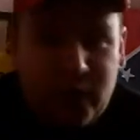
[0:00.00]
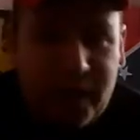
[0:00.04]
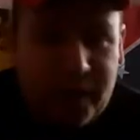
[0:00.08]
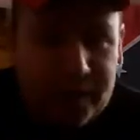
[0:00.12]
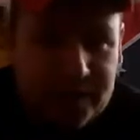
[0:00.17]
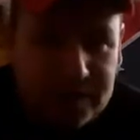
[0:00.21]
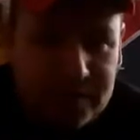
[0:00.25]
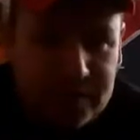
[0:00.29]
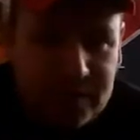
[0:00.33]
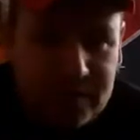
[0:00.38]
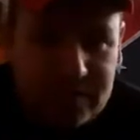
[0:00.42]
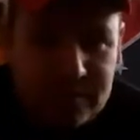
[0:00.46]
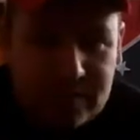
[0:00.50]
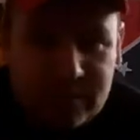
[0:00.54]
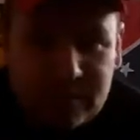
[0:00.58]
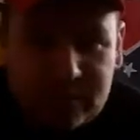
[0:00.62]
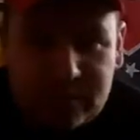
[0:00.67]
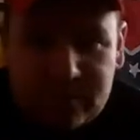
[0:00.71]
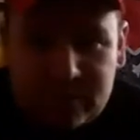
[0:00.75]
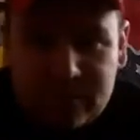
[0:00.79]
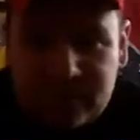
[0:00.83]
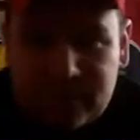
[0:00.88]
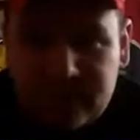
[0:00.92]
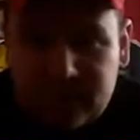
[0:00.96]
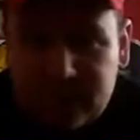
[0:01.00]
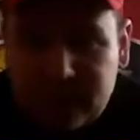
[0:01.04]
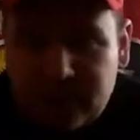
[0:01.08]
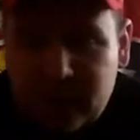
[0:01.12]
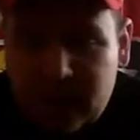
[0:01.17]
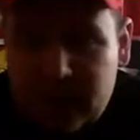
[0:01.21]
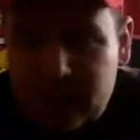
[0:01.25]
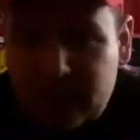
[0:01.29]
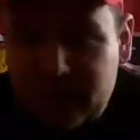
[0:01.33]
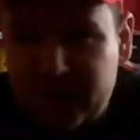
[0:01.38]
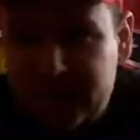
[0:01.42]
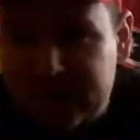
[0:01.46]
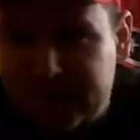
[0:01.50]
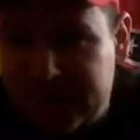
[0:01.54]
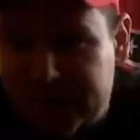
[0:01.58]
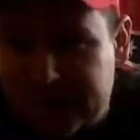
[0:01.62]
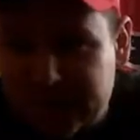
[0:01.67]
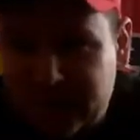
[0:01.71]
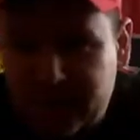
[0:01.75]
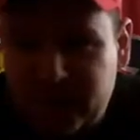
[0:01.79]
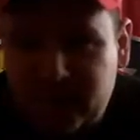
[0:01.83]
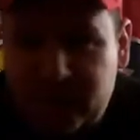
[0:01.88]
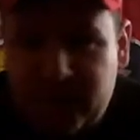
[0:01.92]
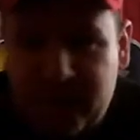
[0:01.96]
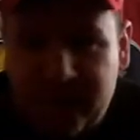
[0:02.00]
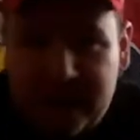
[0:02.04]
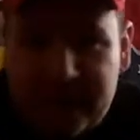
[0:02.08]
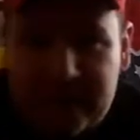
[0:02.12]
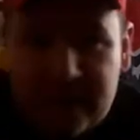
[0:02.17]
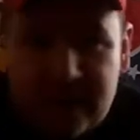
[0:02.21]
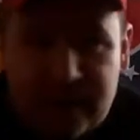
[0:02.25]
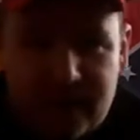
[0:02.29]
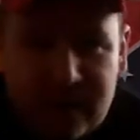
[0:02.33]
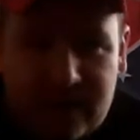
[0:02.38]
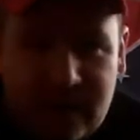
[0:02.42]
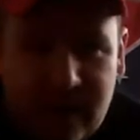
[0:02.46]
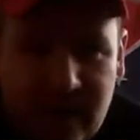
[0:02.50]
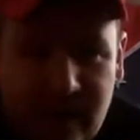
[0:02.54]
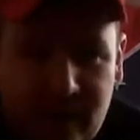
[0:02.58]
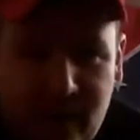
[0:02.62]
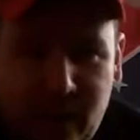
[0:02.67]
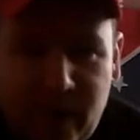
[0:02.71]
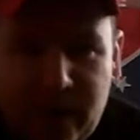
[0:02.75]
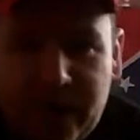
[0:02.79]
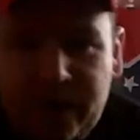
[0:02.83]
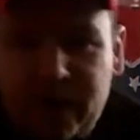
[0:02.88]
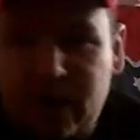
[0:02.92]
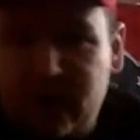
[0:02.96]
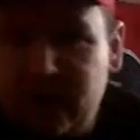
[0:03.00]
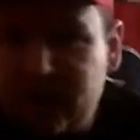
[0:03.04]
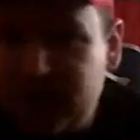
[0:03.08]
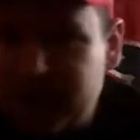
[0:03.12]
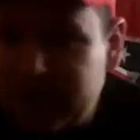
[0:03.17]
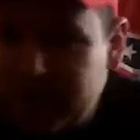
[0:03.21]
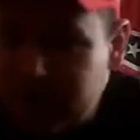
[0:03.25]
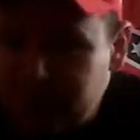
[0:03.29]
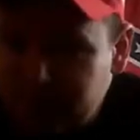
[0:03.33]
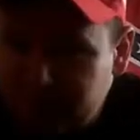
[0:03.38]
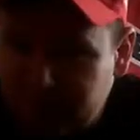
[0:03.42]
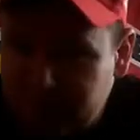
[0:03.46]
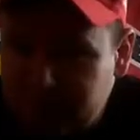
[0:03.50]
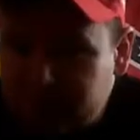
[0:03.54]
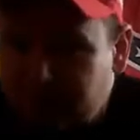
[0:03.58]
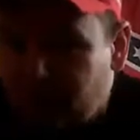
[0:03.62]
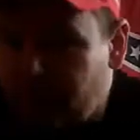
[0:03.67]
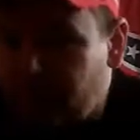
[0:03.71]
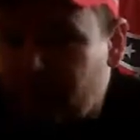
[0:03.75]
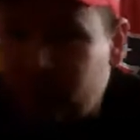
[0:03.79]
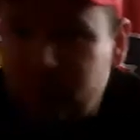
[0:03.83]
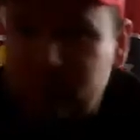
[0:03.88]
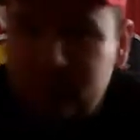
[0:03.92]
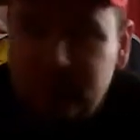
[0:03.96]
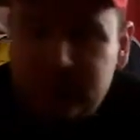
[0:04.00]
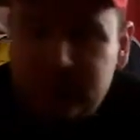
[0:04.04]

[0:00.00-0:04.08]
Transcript: Heights. I'm going to say some things. I'm probably going to offend some people.